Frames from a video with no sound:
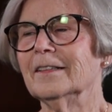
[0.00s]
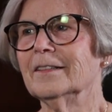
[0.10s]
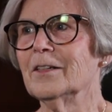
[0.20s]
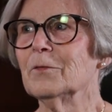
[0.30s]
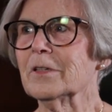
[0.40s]

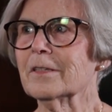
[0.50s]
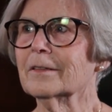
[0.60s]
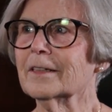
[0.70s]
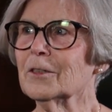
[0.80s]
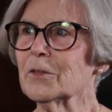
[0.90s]
He was a
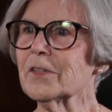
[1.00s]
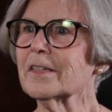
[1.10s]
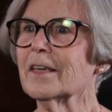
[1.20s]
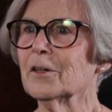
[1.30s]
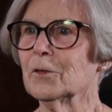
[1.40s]
little
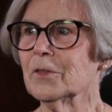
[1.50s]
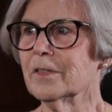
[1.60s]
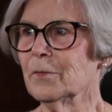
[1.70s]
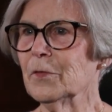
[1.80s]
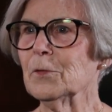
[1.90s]
scared
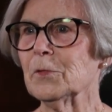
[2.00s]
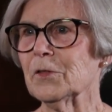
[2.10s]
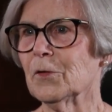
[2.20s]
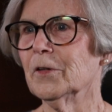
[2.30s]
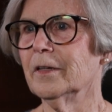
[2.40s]
something was
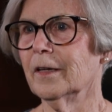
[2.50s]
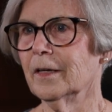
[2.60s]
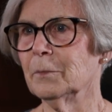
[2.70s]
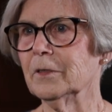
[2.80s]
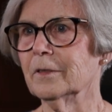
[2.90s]
going to
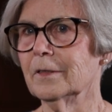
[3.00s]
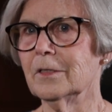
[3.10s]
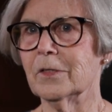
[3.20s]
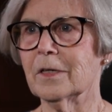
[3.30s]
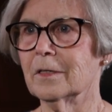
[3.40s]
happen to
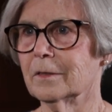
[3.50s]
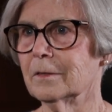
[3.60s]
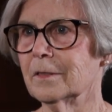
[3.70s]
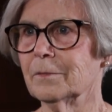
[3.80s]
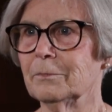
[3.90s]
these
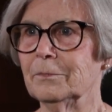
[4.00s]
kids.